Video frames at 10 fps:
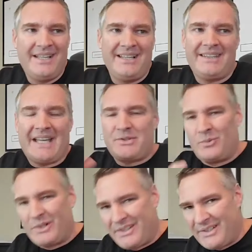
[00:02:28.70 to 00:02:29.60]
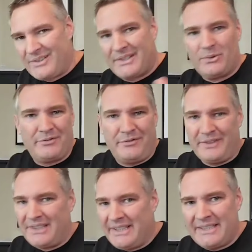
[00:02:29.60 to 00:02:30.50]
That's one of their little
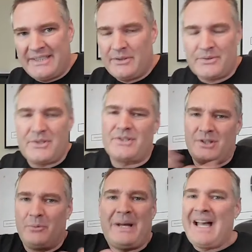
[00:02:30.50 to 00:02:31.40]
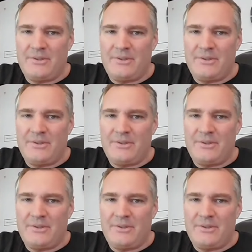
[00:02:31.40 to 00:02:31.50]
affiliate deals. Just go back.